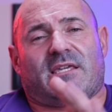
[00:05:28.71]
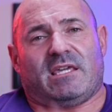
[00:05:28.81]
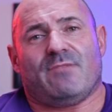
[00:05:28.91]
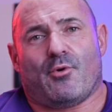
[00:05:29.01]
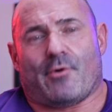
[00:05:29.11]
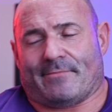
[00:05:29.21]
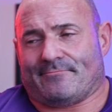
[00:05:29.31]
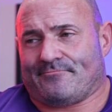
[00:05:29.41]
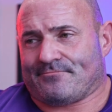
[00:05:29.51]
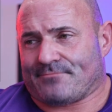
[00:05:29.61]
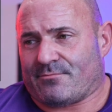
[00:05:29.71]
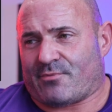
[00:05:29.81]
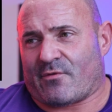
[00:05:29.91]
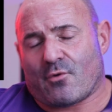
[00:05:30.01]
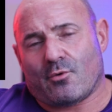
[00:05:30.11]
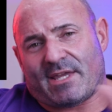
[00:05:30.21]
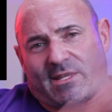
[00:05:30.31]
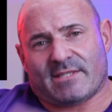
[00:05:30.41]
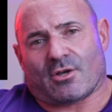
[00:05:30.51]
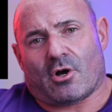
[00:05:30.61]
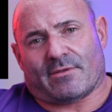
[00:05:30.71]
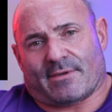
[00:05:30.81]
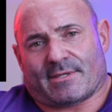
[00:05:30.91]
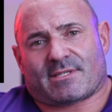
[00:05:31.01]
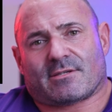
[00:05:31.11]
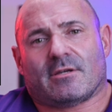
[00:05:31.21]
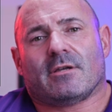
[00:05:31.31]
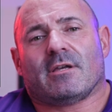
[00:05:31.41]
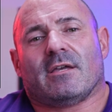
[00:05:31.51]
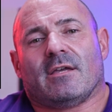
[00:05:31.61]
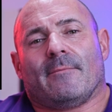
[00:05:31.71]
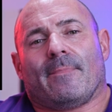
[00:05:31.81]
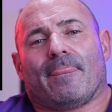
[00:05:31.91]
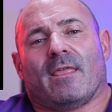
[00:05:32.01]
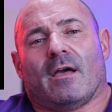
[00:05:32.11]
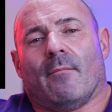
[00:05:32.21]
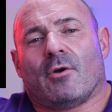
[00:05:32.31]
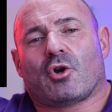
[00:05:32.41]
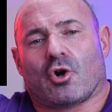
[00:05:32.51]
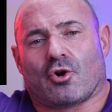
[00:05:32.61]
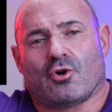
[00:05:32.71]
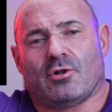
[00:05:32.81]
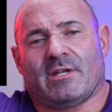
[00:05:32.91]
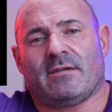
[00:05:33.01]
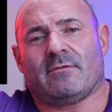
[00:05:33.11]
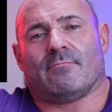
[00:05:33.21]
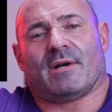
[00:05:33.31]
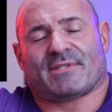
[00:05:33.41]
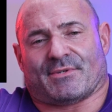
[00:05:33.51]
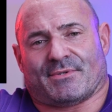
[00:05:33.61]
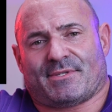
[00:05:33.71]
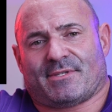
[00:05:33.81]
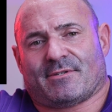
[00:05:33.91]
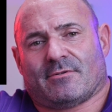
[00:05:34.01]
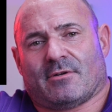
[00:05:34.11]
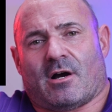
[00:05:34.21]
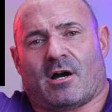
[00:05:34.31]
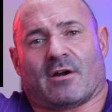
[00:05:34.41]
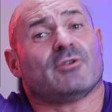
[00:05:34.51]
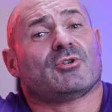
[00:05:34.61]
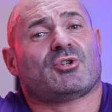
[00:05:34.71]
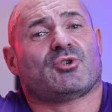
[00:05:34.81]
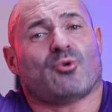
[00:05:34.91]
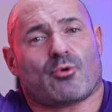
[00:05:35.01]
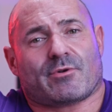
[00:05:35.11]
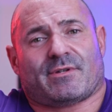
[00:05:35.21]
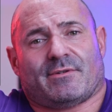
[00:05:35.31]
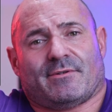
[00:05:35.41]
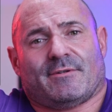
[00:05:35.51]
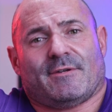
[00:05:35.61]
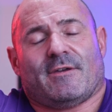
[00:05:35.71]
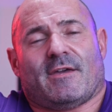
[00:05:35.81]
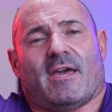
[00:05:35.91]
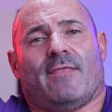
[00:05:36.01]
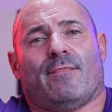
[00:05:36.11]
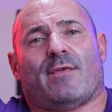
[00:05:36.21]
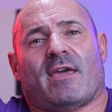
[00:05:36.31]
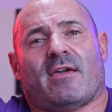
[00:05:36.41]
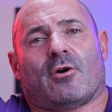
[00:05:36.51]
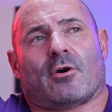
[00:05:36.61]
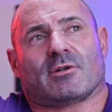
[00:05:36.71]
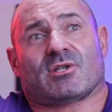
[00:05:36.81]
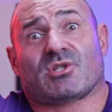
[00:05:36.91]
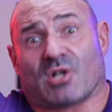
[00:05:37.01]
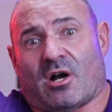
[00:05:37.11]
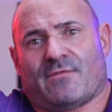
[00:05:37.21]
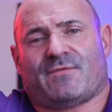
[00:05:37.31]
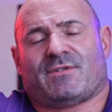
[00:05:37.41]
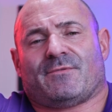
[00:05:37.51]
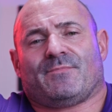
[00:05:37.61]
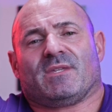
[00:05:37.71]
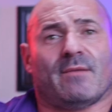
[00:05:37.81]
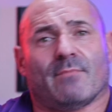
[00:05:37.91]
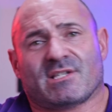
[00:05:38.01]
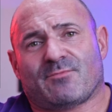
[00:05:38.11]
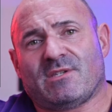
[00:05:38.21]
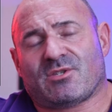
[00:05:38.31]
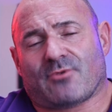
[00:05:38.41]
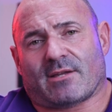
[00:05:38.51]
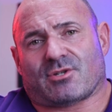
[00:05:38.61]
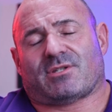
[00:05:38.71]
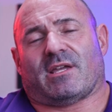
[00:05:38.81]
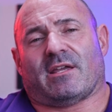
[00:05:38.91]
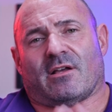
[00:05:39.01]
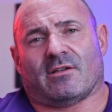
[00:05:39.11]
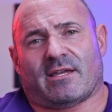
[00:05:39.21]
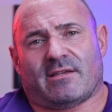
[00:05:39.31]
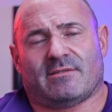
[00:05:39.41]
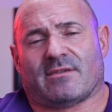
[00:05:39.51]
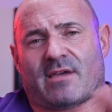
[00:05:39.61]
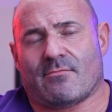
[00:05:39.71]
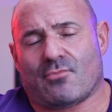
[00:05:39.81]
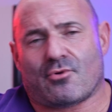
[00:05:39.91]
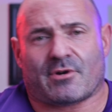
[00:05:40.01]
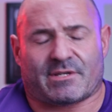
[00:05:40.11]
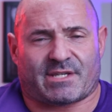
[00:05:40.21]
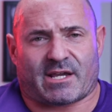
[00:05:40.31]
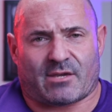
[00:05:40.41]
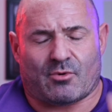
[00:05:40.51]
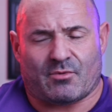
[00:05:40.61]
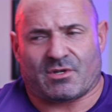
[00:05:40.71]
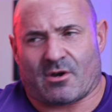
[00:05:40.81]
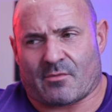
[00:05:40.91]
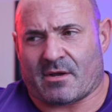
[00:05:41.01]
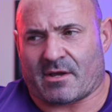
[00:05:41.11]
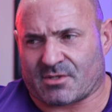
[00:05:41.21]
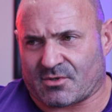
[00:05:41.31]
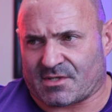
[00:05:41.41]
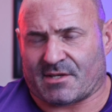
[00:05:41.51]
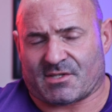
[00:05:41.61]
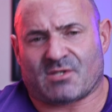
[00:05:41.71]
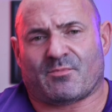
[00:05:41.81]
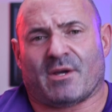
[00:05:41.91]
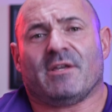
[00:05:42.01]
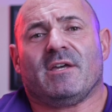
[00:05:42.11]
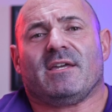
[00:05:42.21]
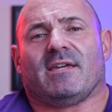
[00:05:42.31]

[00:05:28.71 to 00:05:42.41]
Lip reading: Key point before we get into all this. Curling muscles are short and they are soft. They must be stretched. And I'll get into that more in a second when we talk about exercises, but